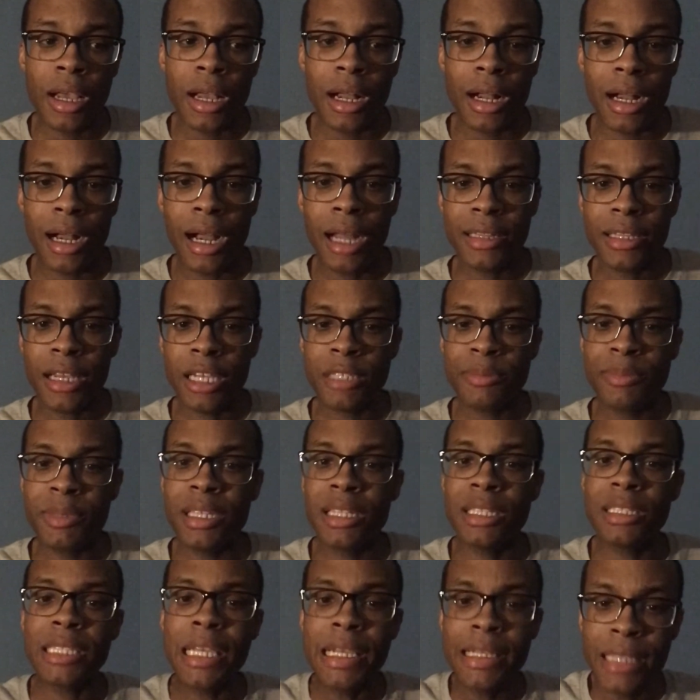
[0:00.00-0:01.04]
I thought he'd be
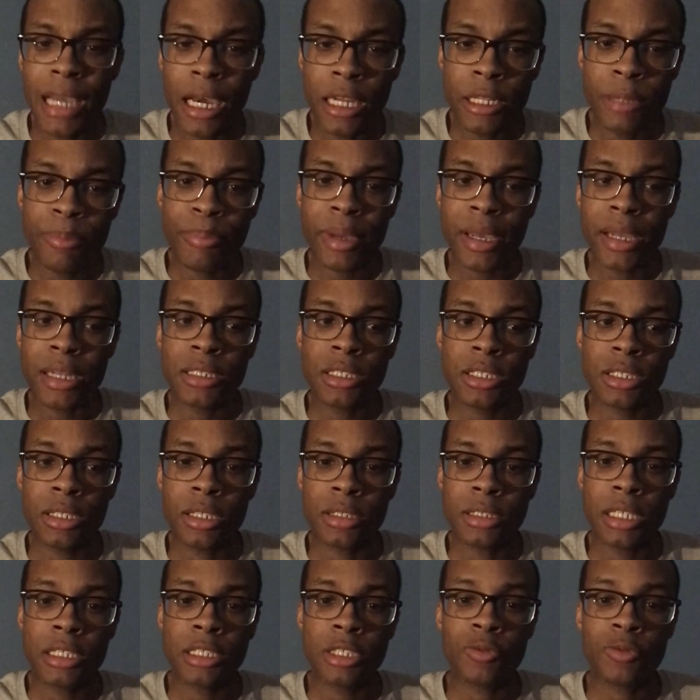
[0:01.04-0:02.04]
deep down the bench, you know what I'm saying, just